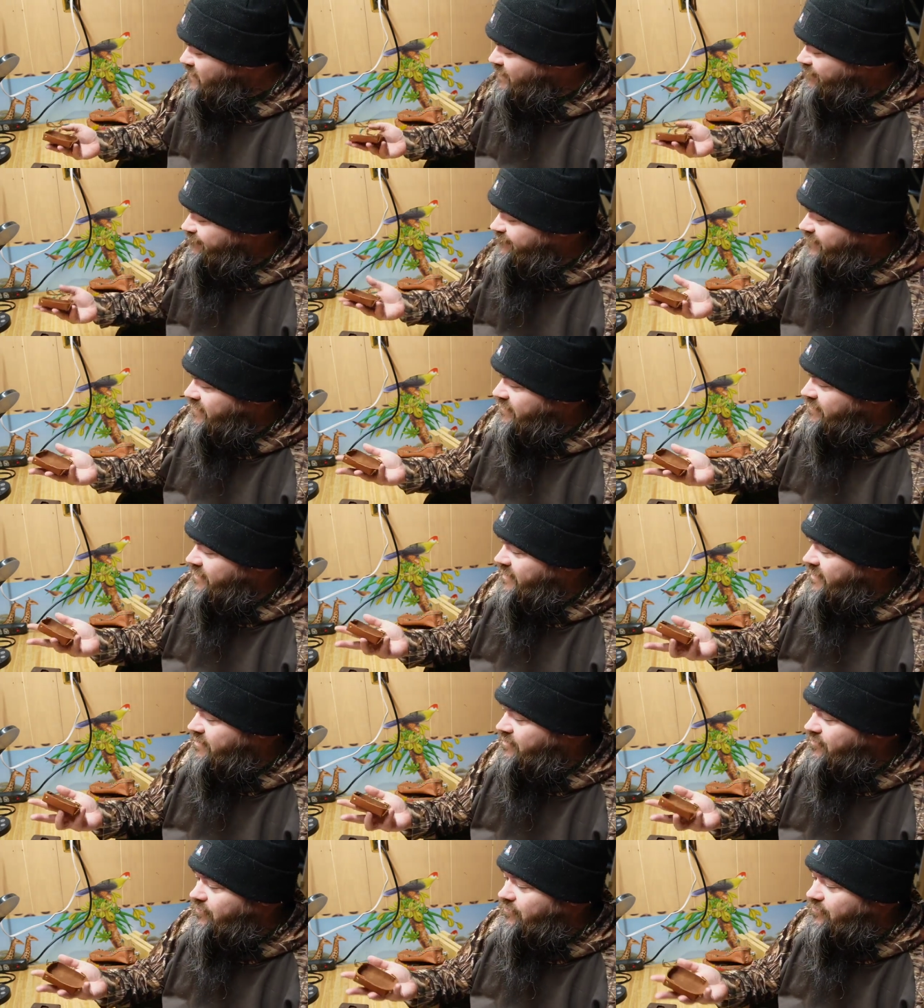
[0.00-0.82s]
a
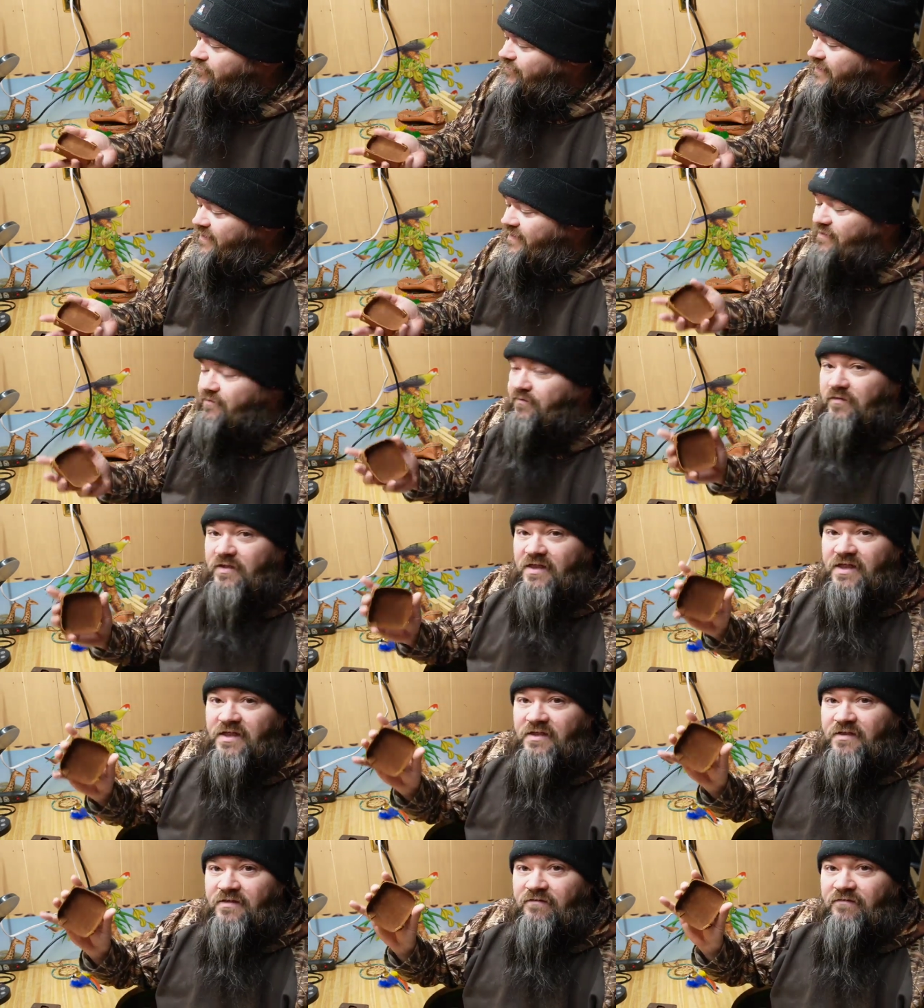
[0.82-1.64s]
very crudely
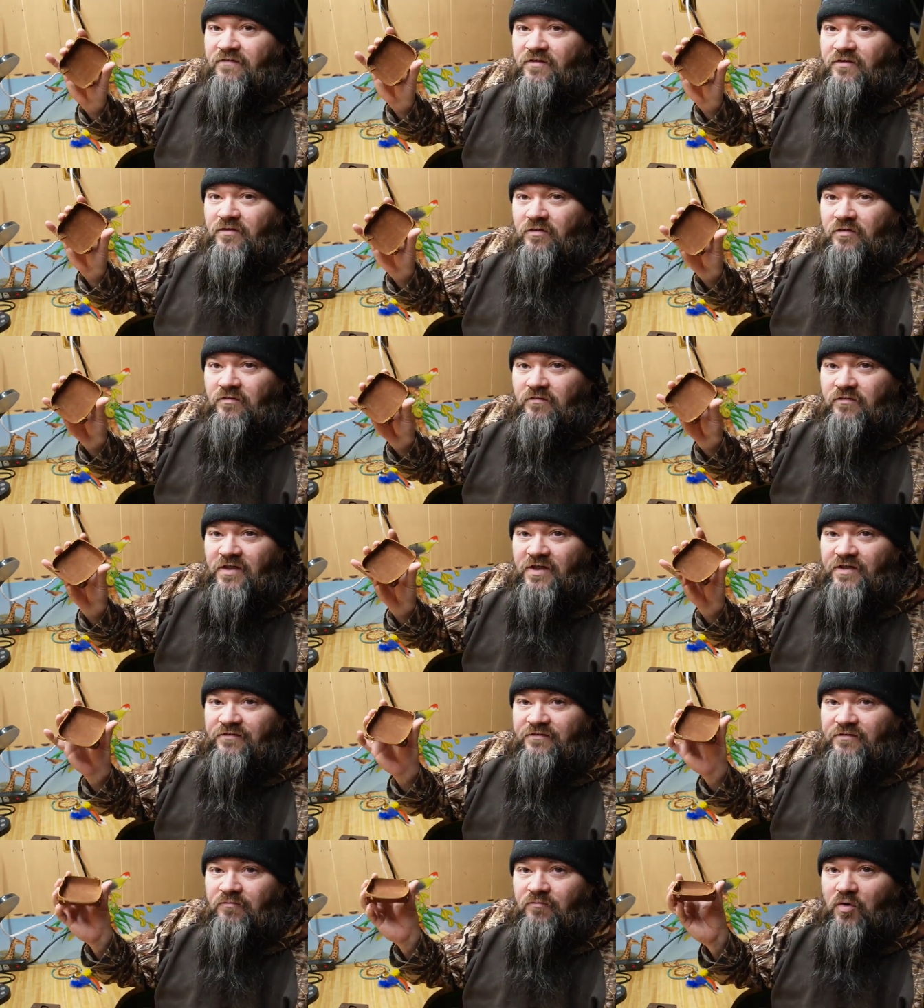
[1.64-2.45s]
created little
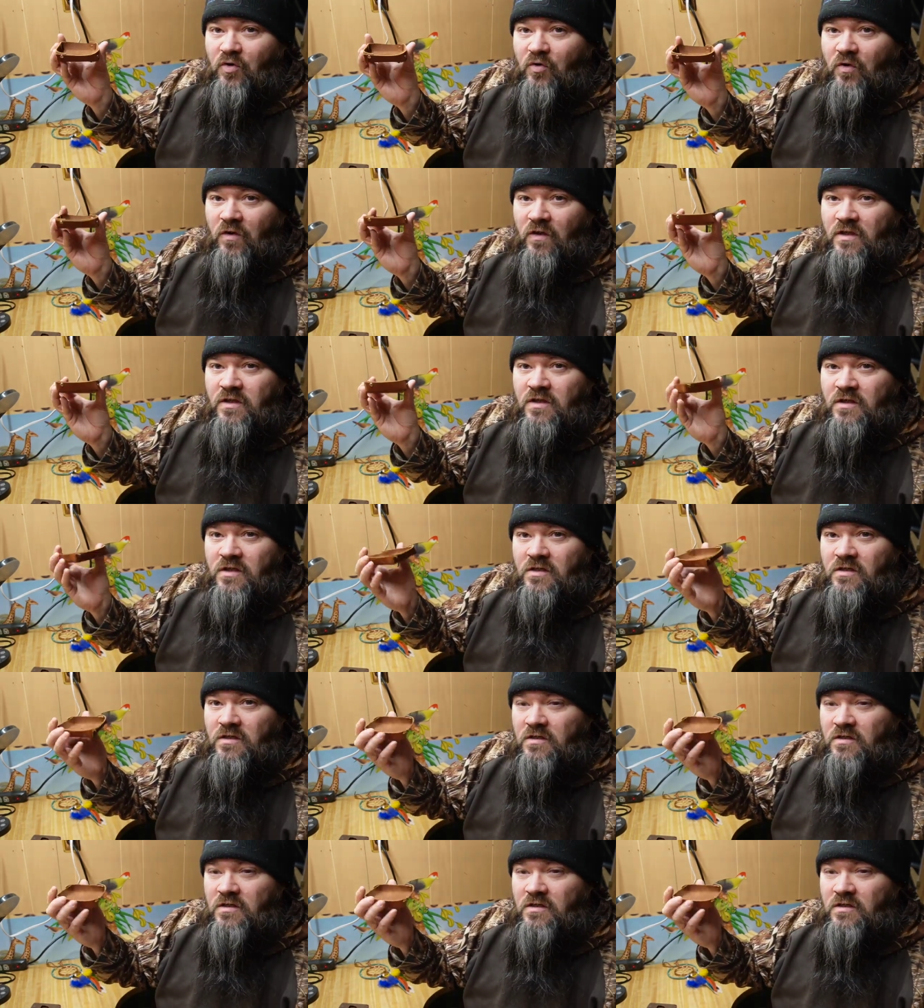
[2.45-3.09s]
leather bowl